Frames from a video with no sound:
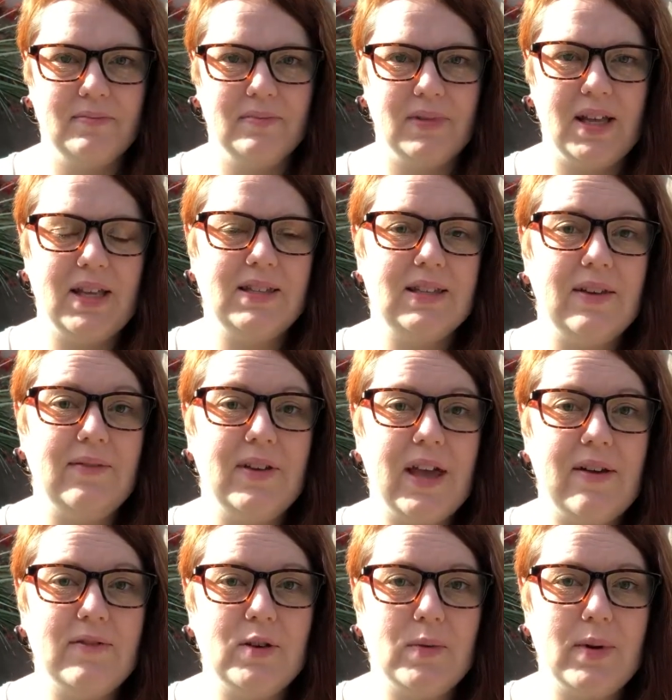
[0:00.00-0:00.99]
It's giving
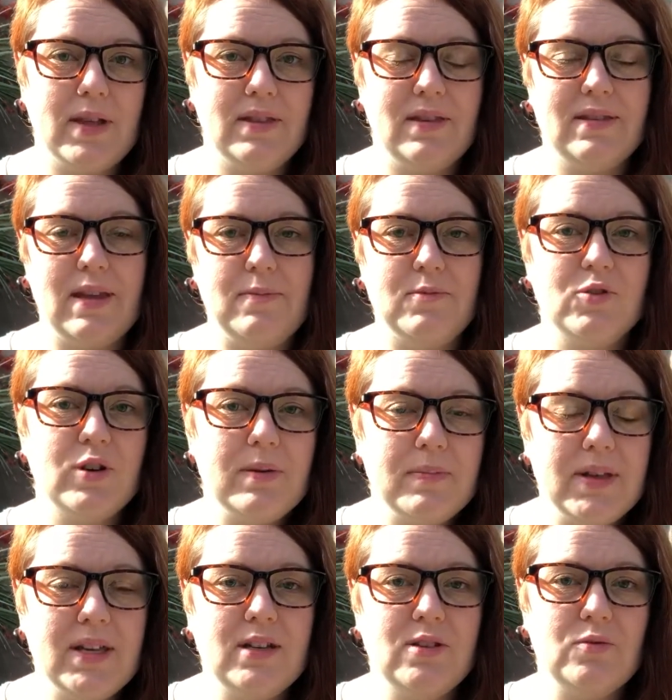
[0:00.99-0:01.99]
everyone the same
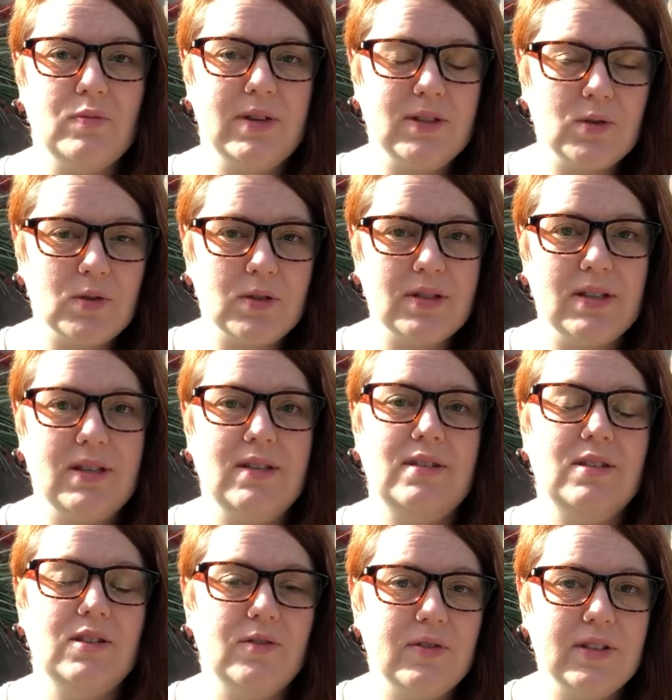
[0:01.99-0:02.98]
treatment, resources,
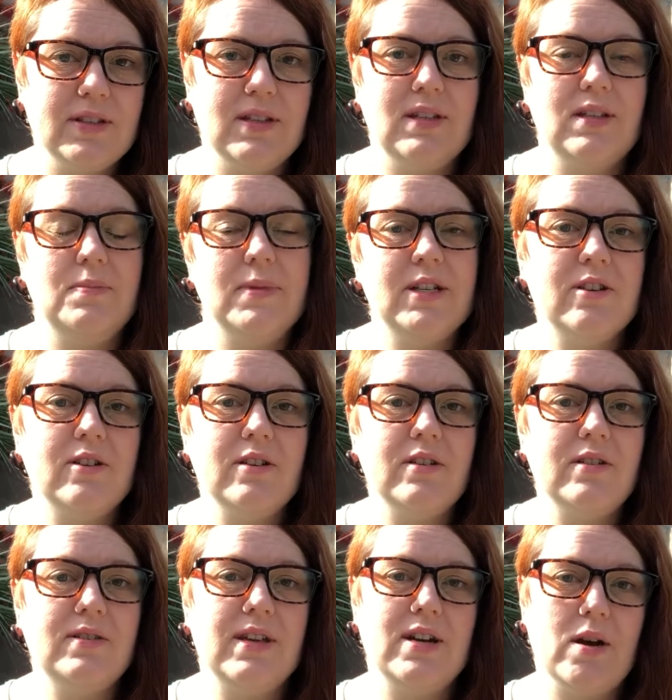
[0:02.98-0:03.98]
services,
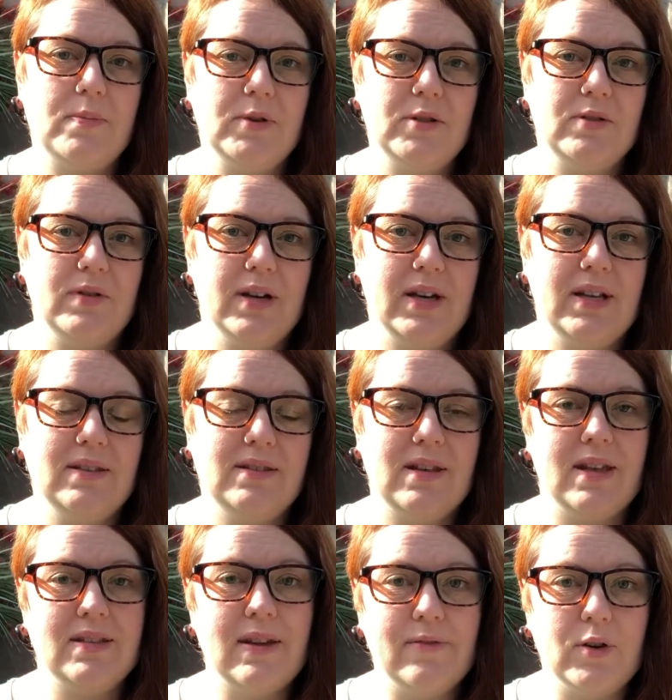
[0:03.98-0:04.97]
materials, and opportunities
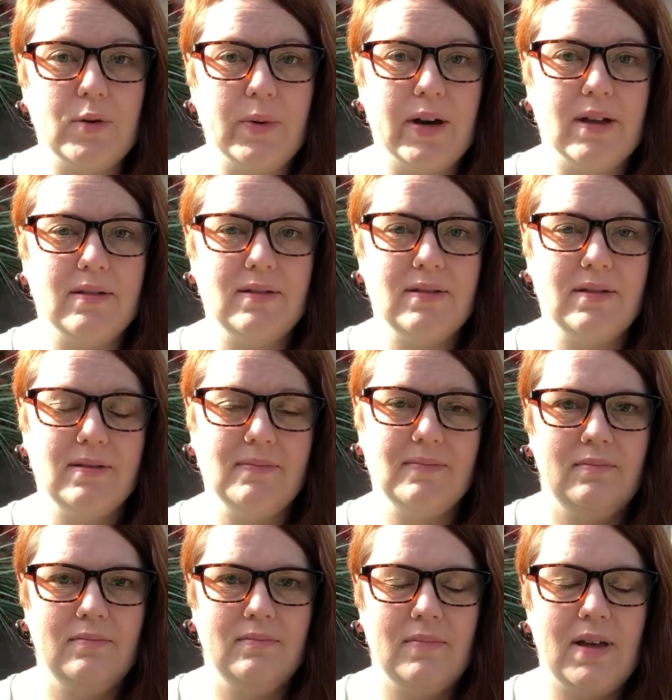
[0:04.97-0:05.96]
as everyone else.
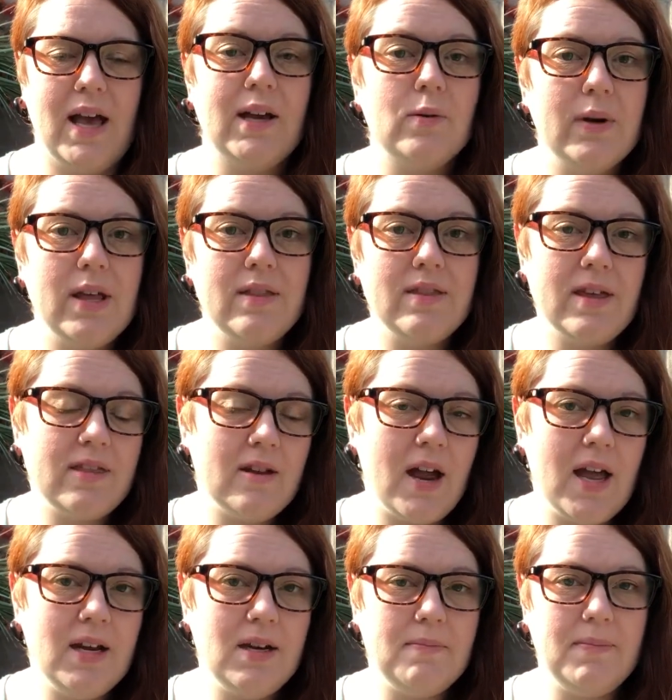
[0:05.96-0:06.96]
Equity, on the other
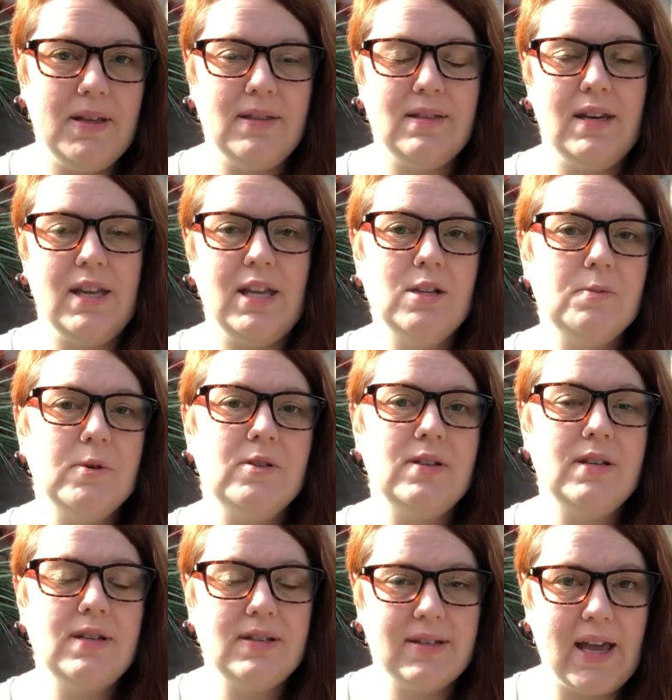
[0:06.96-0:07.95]
hand, means that each
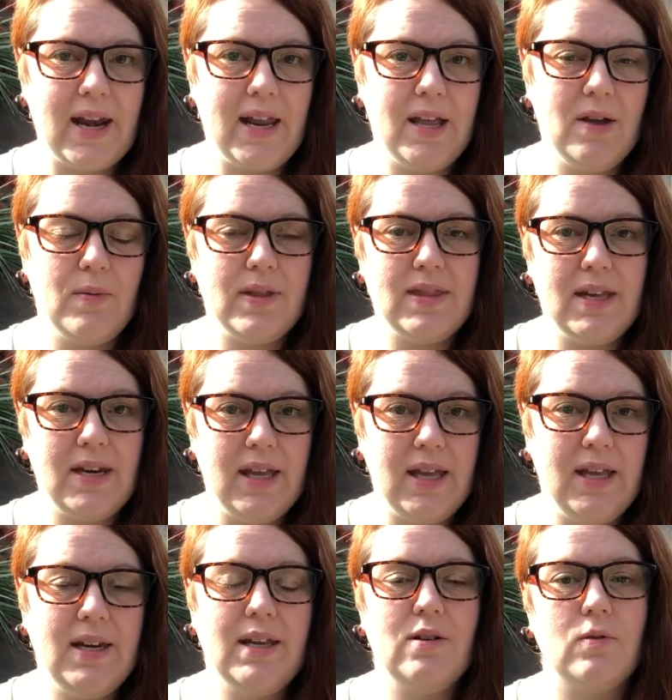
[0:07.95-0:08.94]
person is getting what they
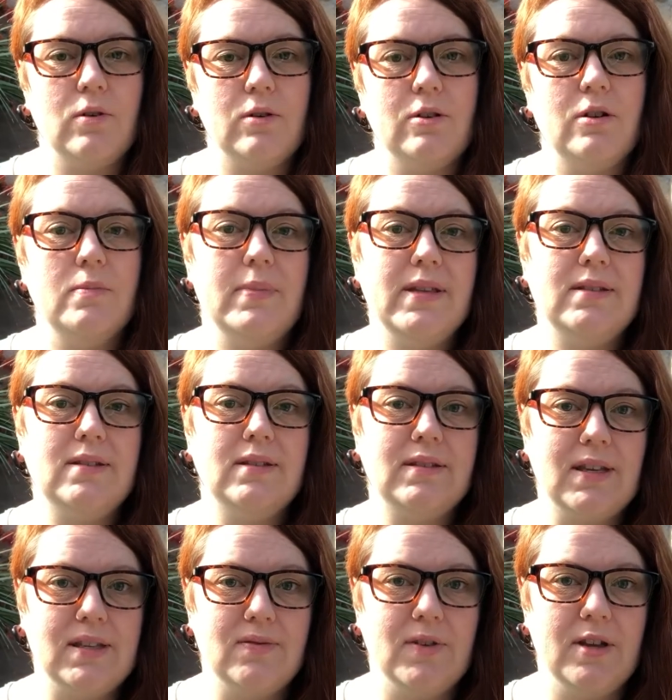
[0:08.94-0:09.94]
need in order to be
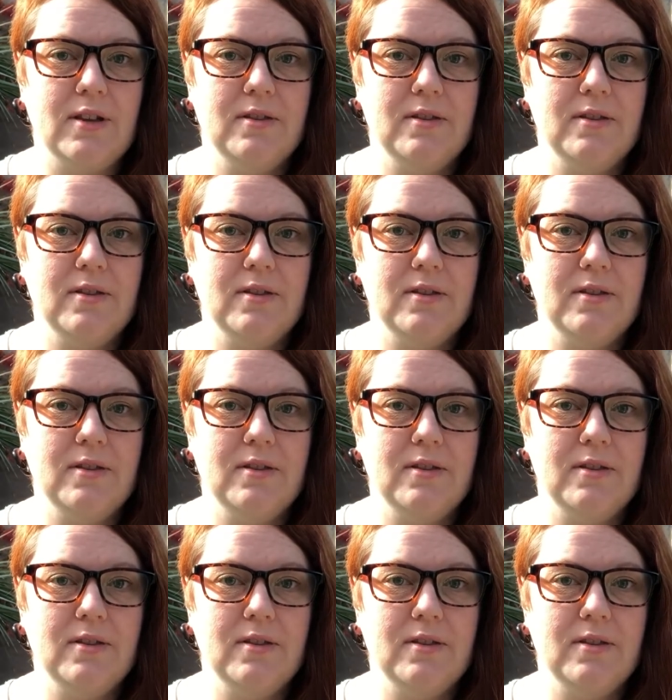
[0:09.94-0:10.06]
successful.